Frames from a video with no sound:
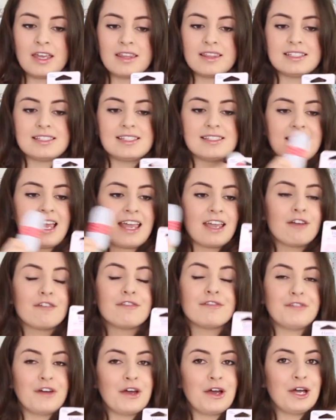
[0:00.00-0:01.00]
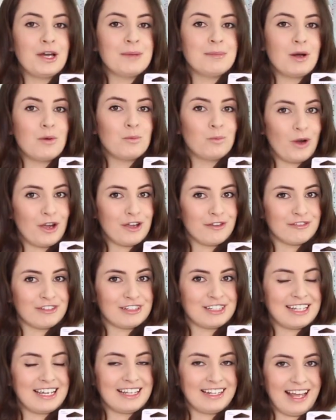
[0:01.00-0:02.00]
This is a firm
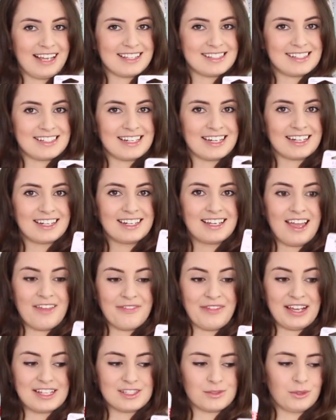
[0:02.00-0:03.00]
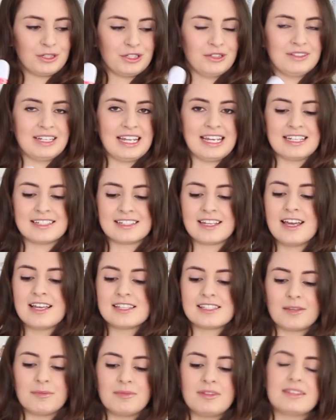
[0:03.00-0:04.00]
woven elastic, and that is what you need.
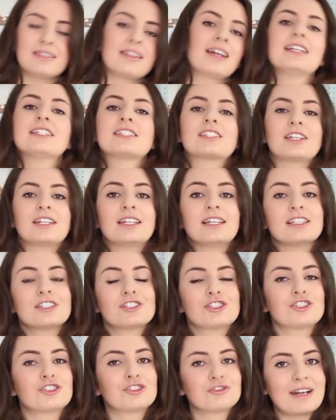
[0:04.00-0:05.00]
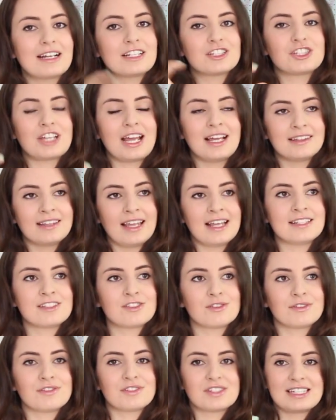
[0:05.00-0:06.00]
Something that is going to stretch and then
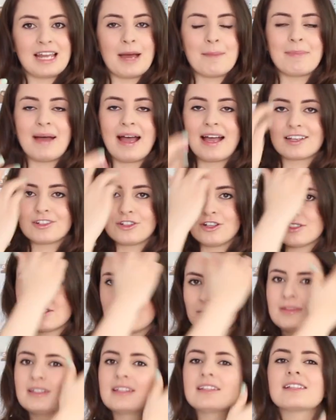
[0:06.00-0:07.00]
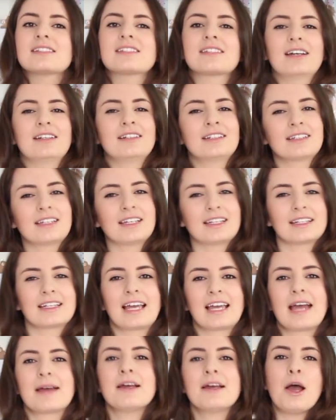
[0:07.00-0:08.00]
sort of snap back, not something that's gonna
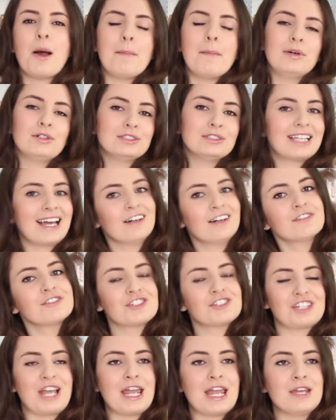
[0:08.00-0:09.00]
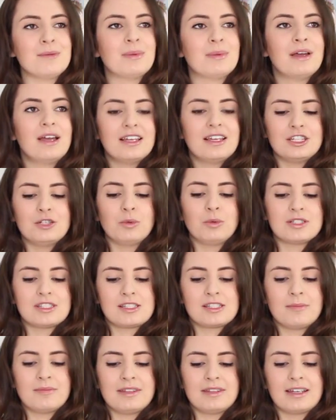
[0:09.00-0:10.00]
get pulled out of shape. You want
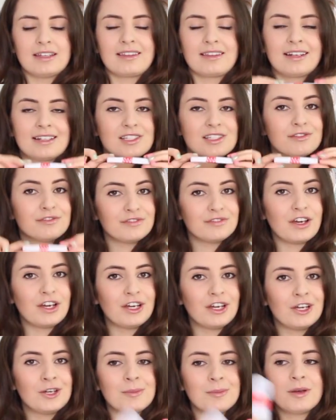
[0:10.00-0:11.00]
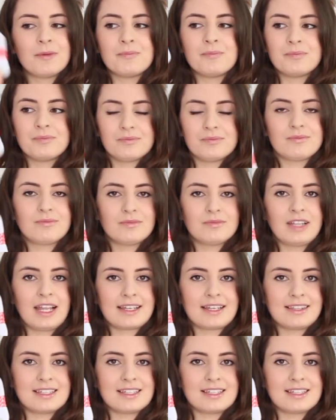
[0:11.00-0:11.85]
something that is firm, like